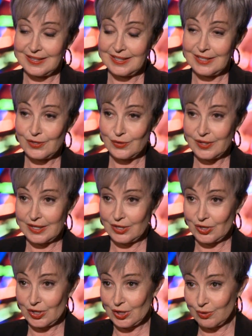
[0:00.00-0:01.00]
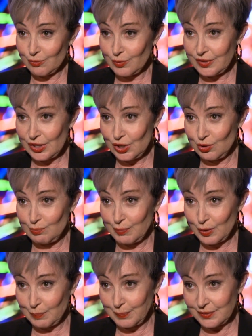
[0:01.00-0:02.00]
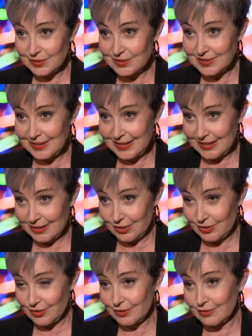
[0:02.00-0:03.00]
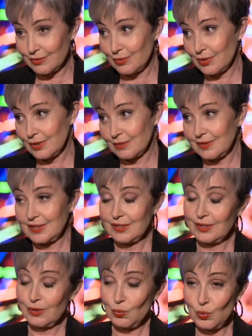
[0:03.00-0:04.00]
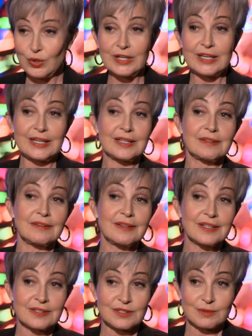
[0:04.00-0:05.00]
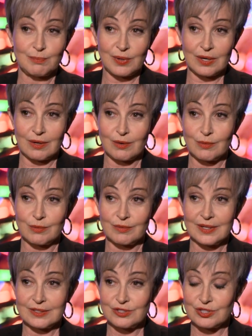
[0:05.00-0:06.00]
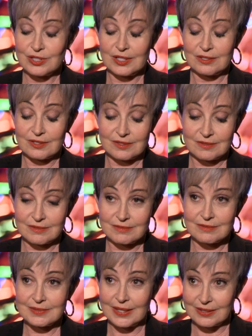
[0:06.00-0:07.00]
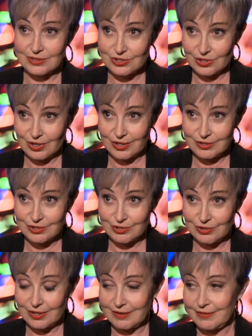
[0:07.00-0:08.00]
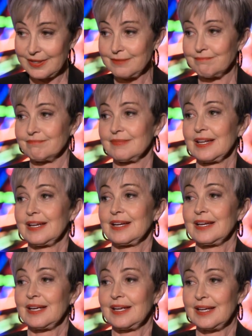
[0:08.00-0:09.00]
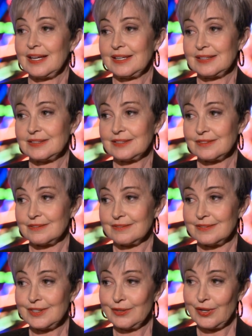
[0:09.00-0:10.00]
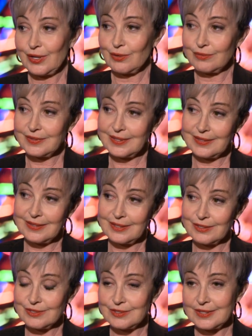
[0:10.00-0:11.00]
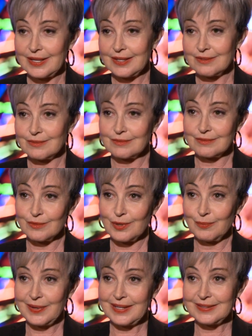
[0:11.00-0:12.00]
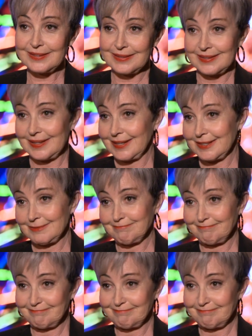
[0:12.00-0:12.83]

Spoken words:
here they are with a new purpose together, or Woody enlists Bo, and she just takes charge of it. And, then there's that romantic thing.